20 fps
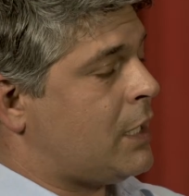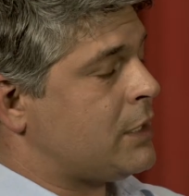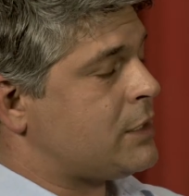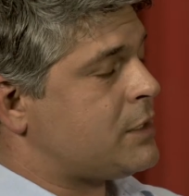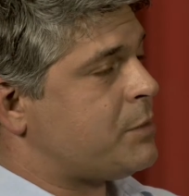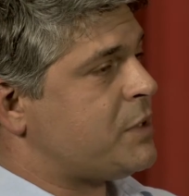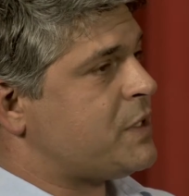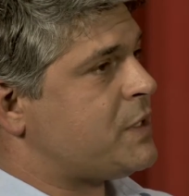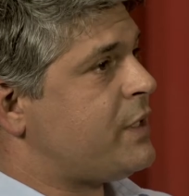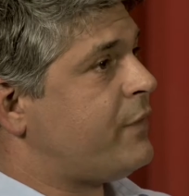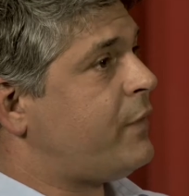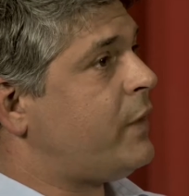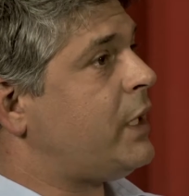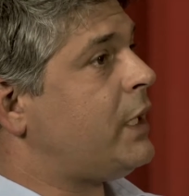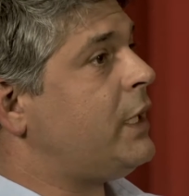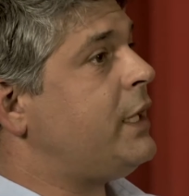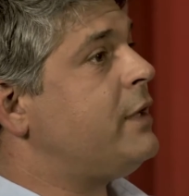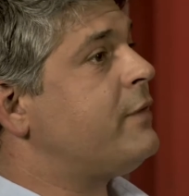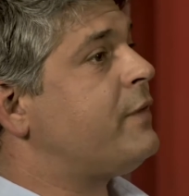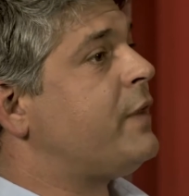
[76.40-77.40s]

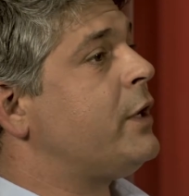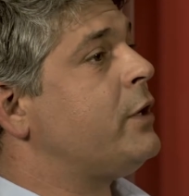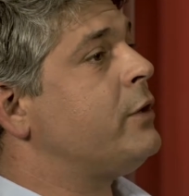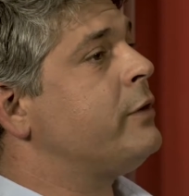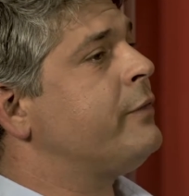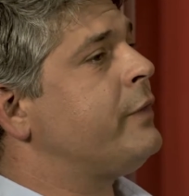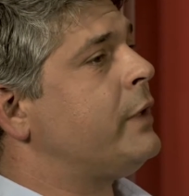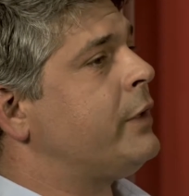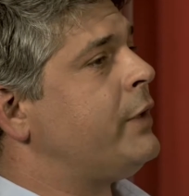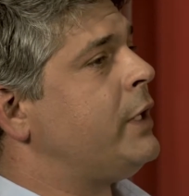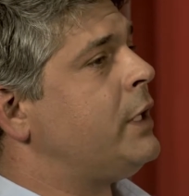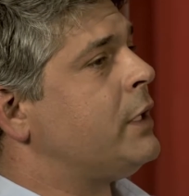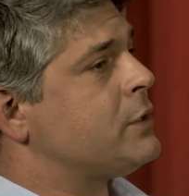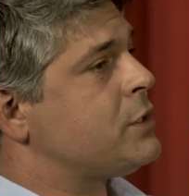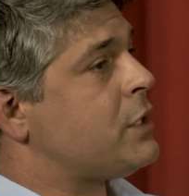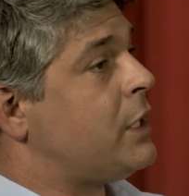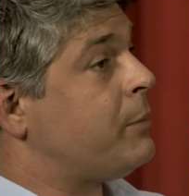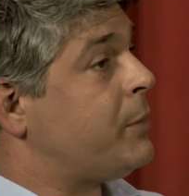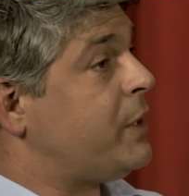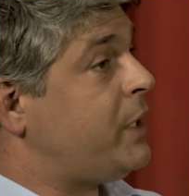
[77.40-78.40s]
specifically if they are a very large
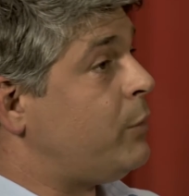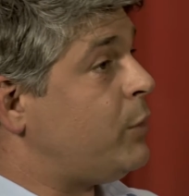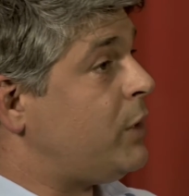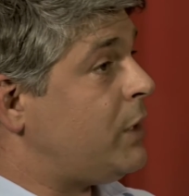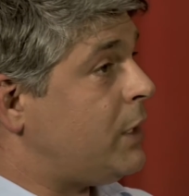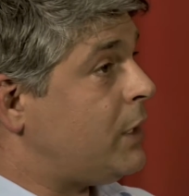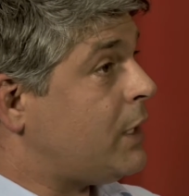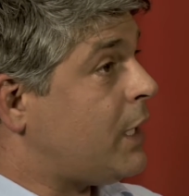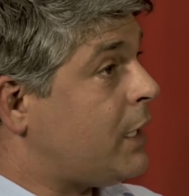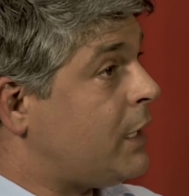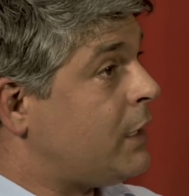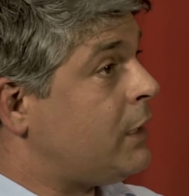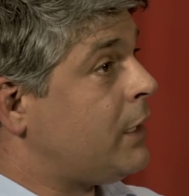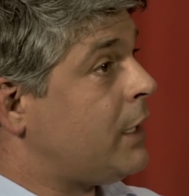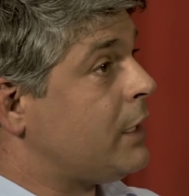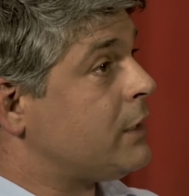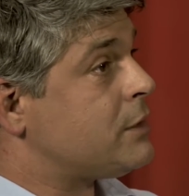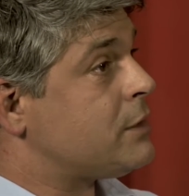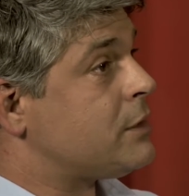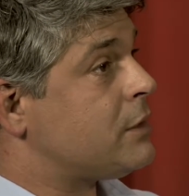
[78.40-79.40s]
company within that
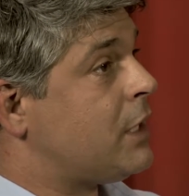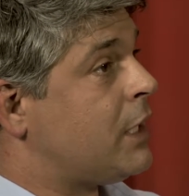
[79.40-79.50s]
index.